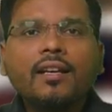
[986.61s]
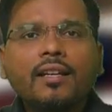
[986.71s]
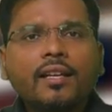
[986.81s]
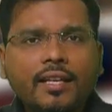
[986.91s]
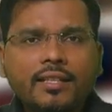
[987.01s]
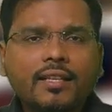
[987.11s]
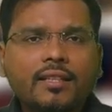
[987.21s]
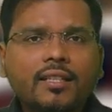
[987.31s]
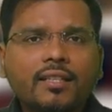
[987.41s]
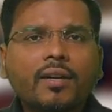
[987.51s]
Is
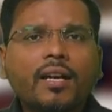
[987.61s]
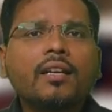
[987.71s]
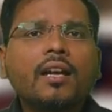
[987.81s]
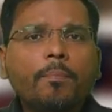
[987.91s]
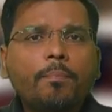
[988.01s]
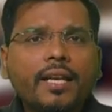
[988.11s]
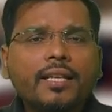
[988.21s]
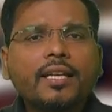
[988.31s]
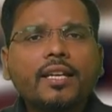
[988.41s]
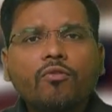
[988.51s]
nothing but
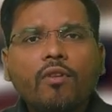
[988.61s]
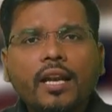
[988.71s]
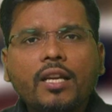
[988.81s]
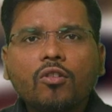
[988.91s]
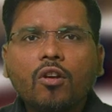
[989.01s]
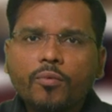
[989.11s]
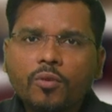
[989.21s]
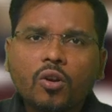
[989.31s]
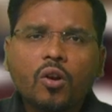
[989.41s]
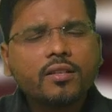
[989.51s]
present value of
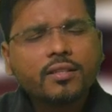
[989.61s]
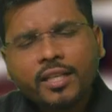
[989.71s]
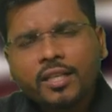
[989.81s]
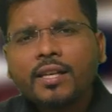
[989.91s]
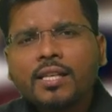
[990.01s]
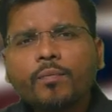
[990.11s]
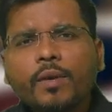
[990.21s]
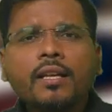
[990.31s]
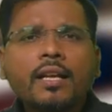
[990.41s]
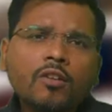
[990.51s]
gross investment.
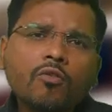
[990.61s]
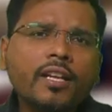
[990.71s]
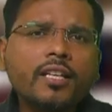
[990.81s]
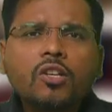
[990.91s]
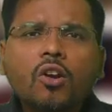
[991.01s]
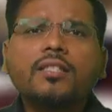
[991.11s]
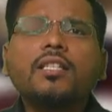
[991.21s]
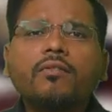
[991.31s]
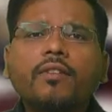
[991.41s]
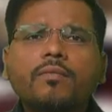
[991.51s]
Then what is gross
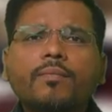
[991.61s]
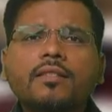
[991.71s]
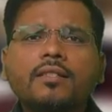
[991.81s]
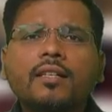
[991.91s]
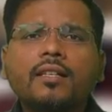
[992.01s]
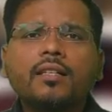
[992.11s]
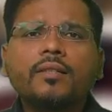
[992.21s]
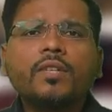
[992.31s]
investment, sir?